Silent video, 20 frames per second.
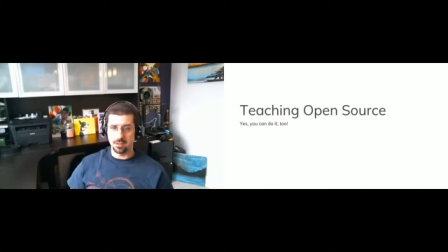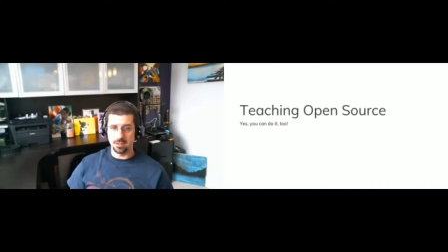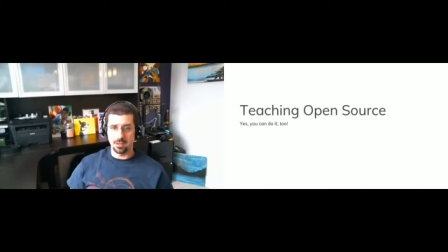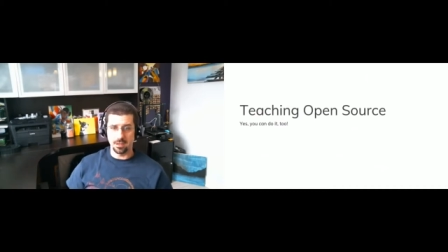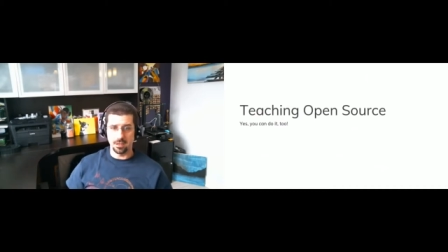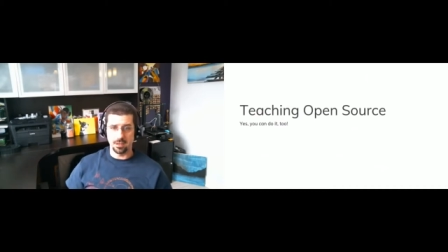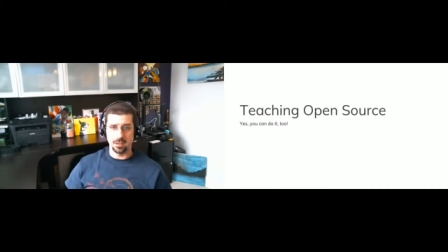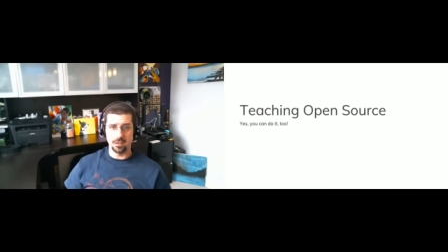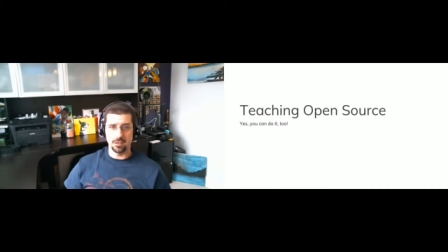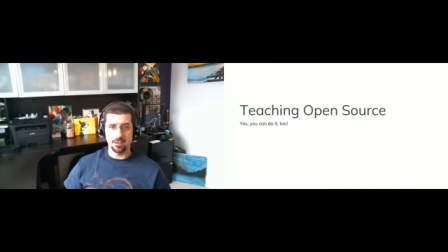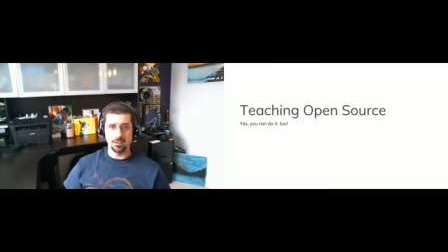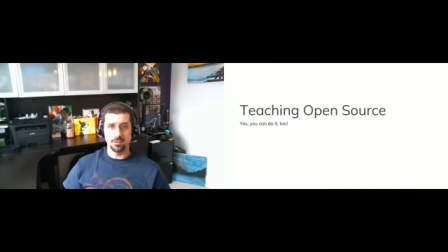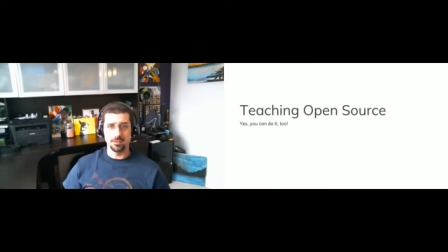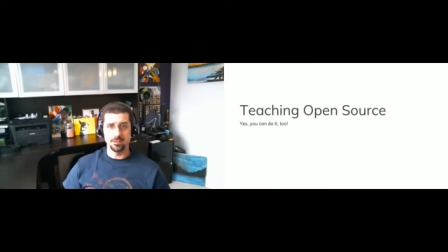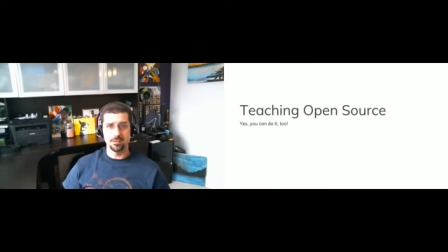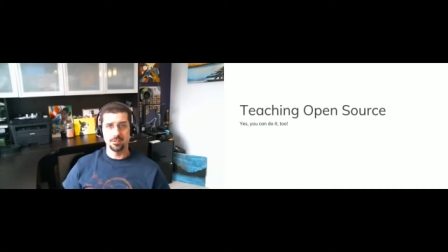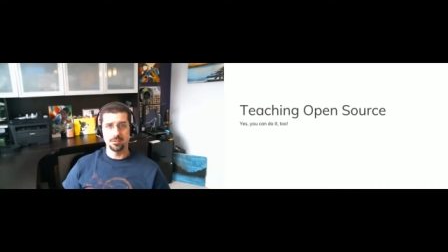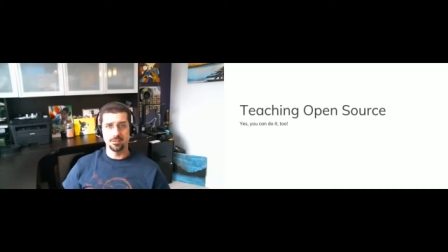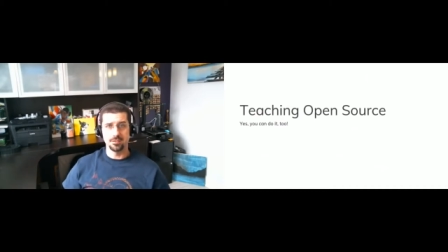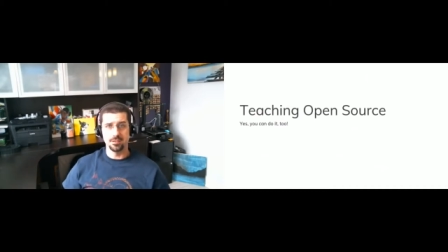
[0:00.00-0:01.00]
Uh,
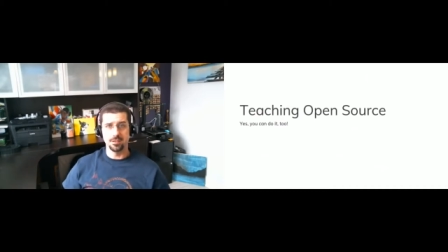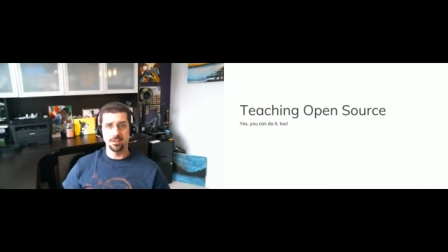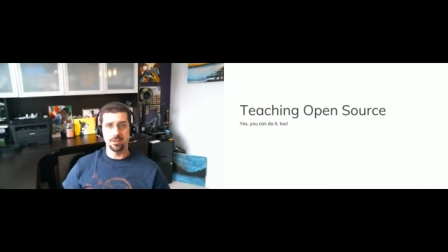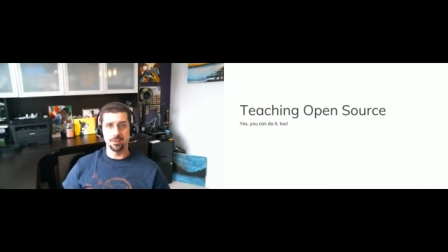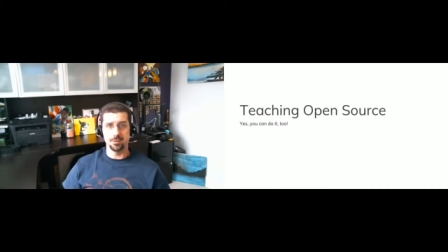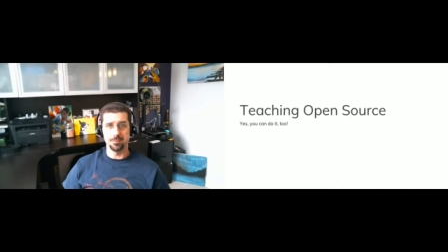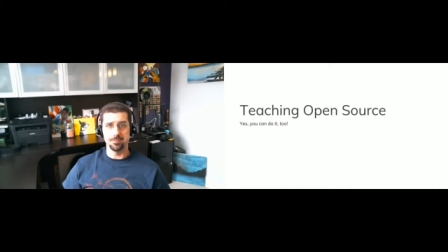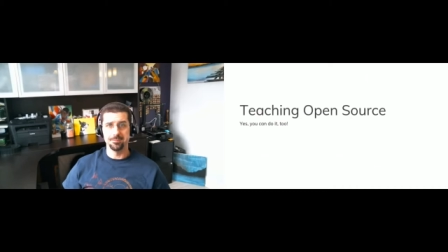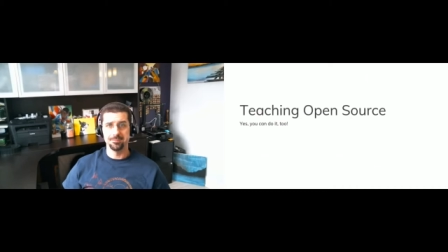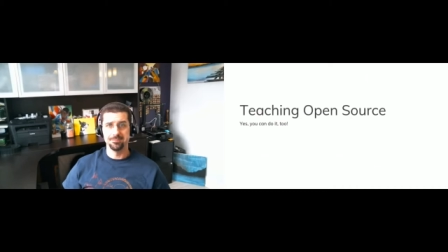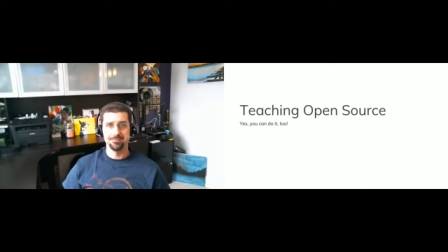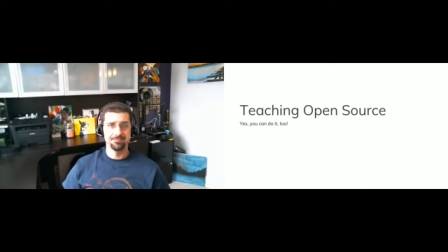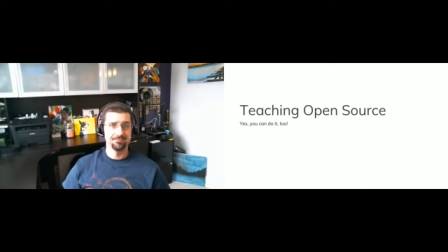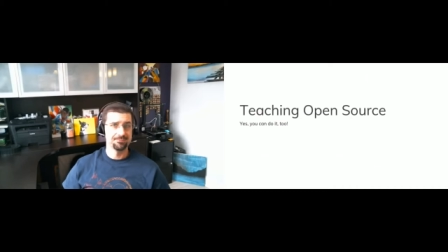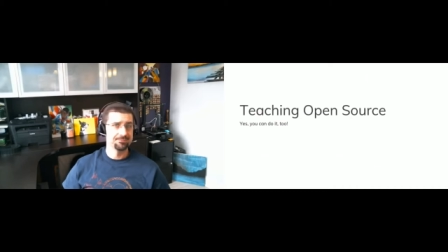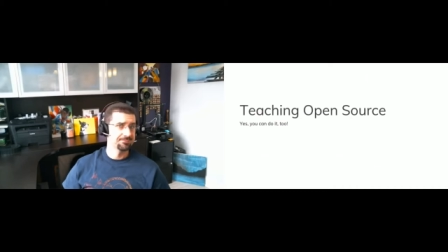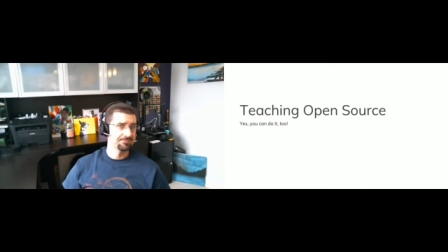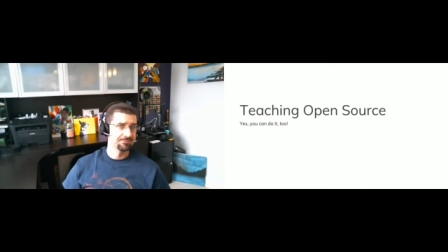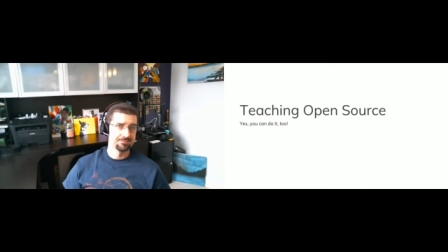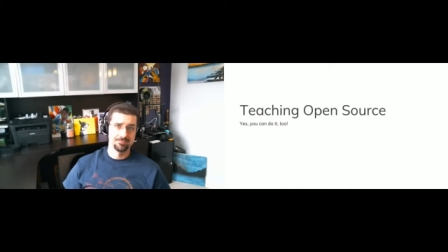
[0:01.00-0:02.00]
you know,
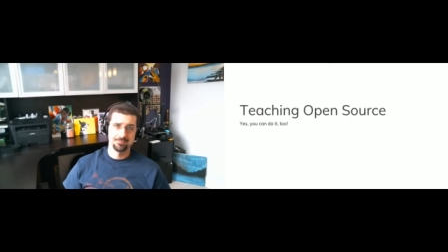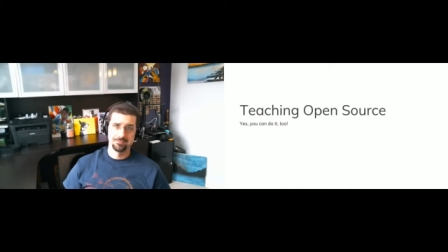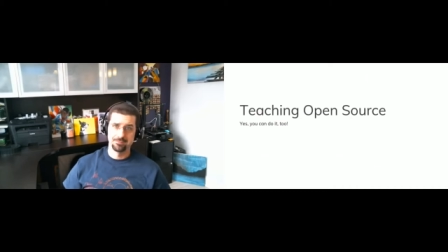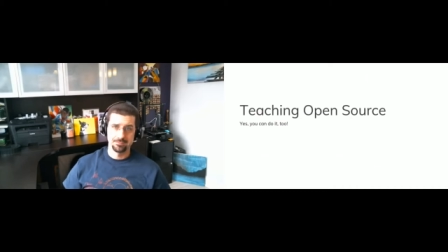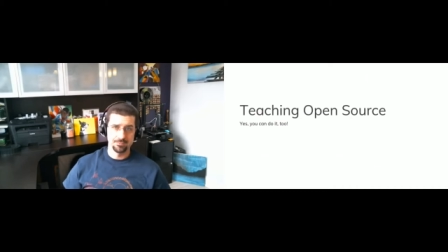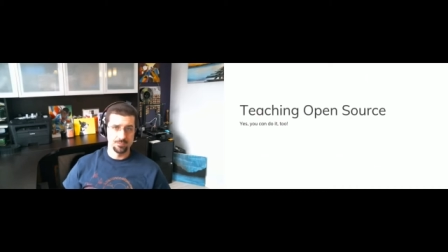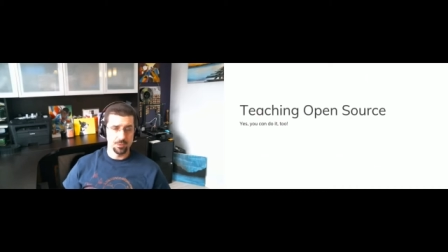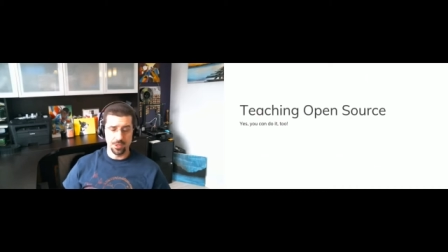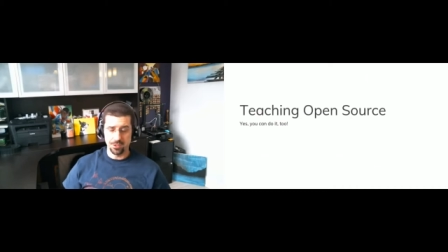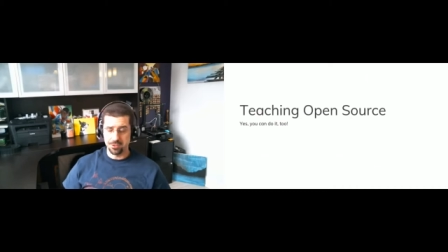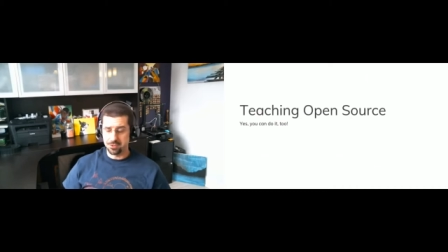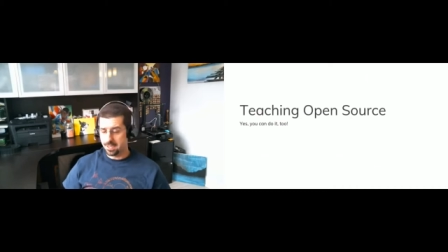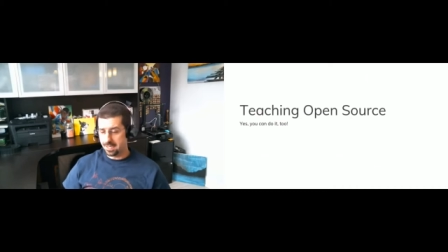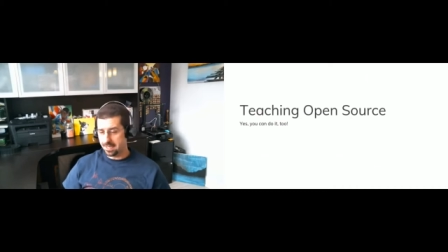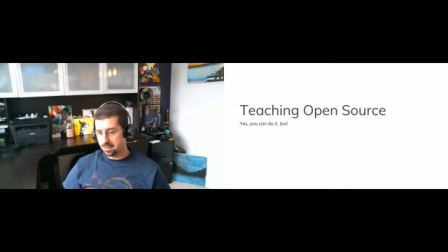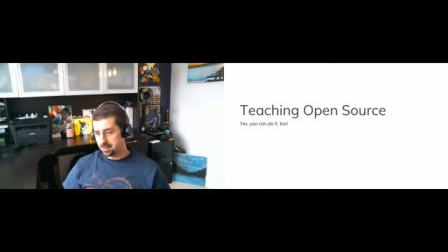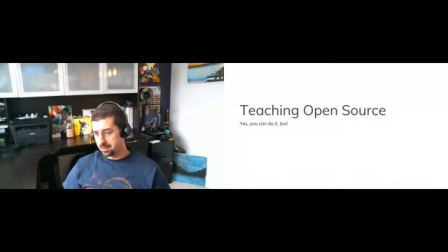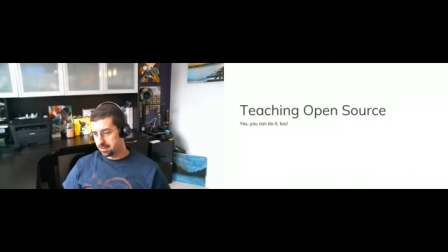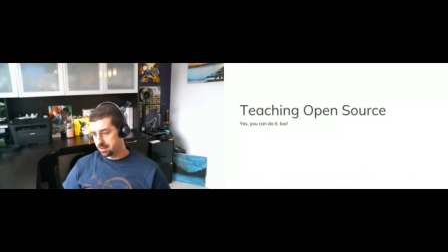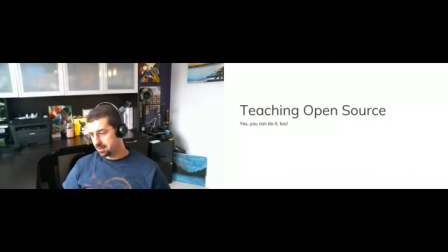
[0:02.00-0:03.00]
raise your
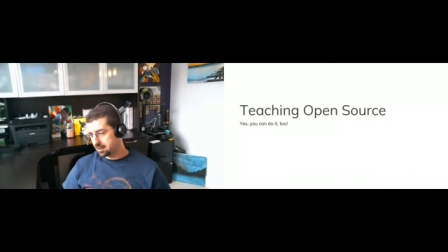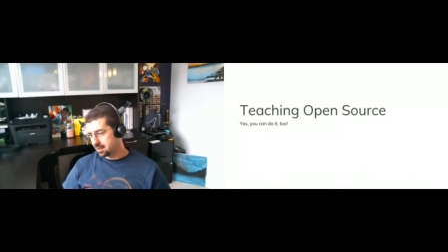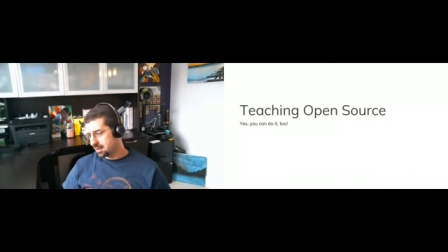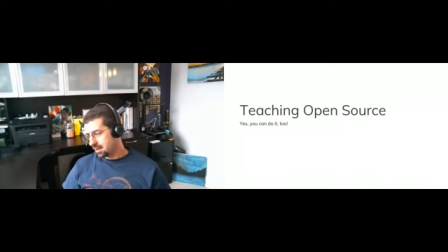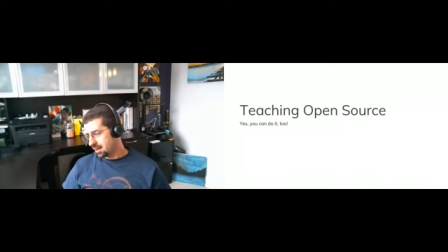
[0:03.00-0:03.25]
hand.